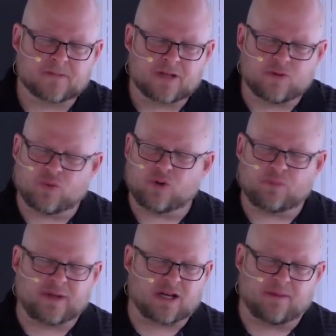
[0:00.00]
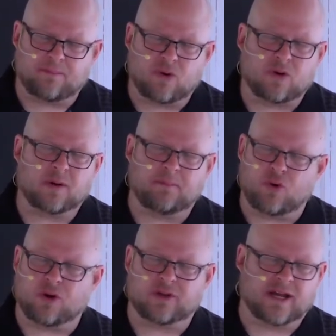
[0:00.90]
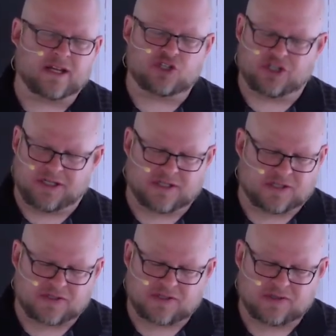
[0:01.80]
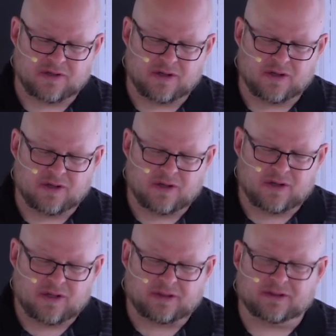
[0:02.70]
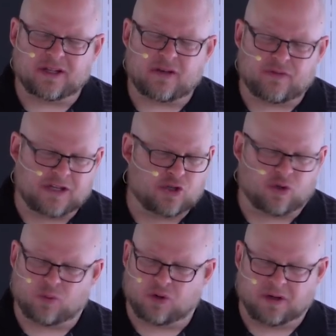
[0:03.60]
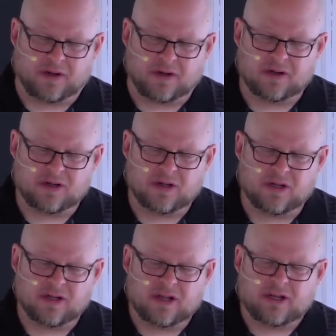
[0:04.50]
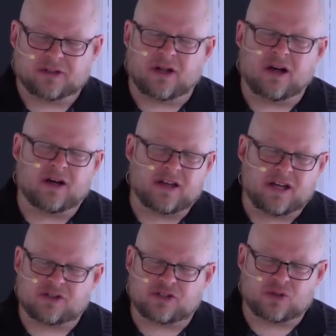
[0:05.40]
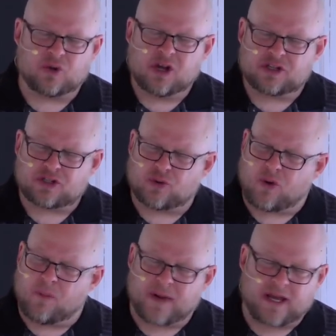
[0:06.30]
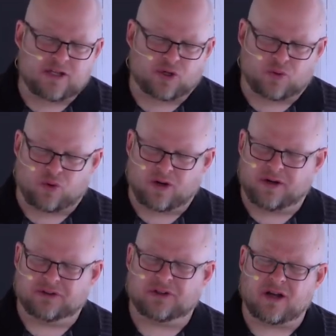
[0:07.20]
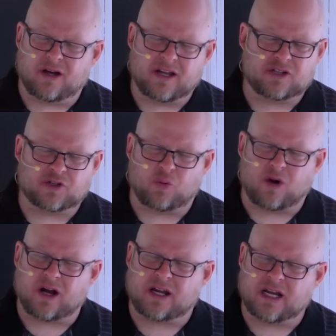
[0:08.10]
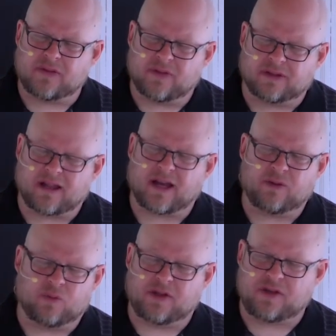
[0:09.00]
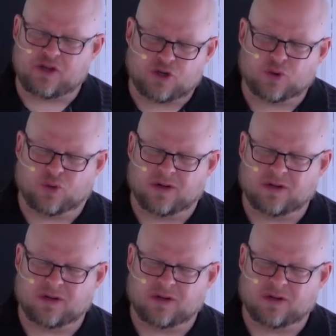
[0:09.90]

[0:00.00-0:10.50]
that we would become more and more like Jesus, loving your word, longing to, to obey your word, longing to walk in the light with you.